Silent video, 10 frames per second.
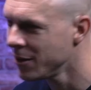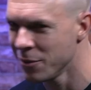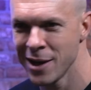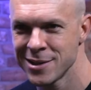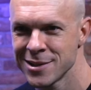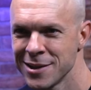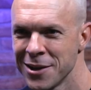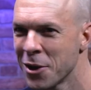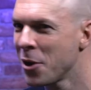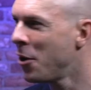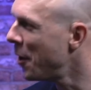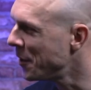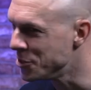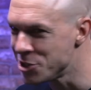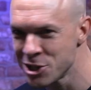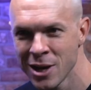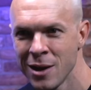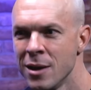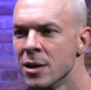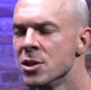right? Carnage.
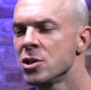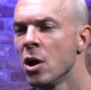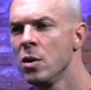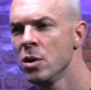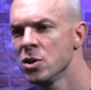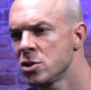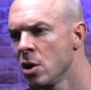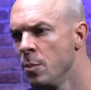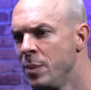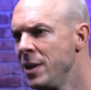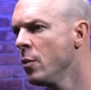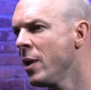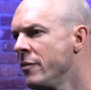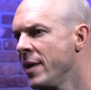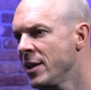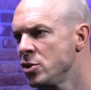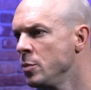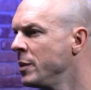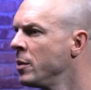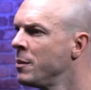So so be aware of that too.
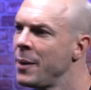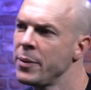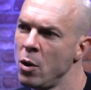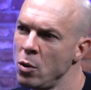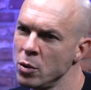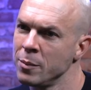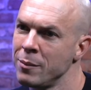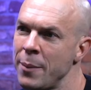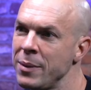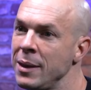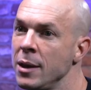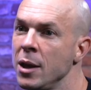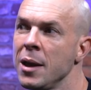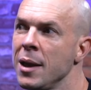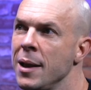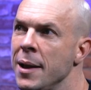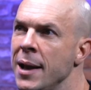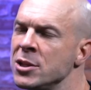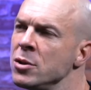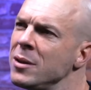People might be hold might be.
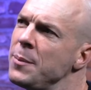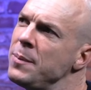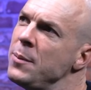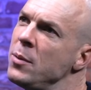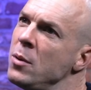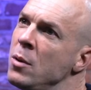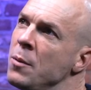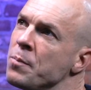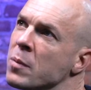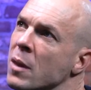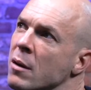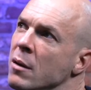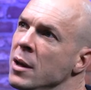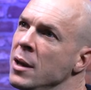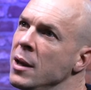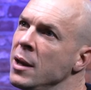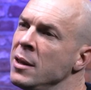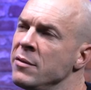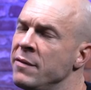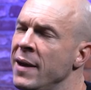It's not that people in
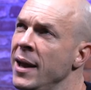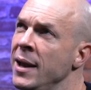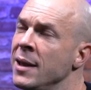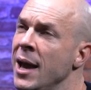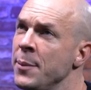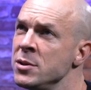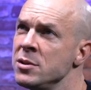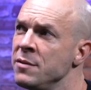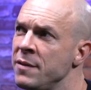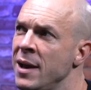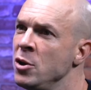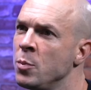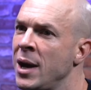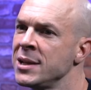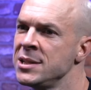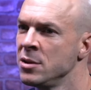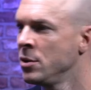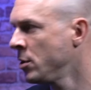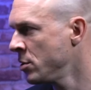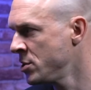the, in the absence of value, price is the only
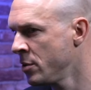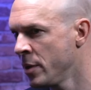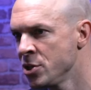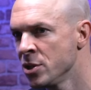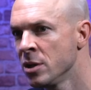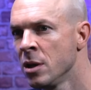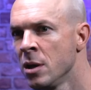consideration.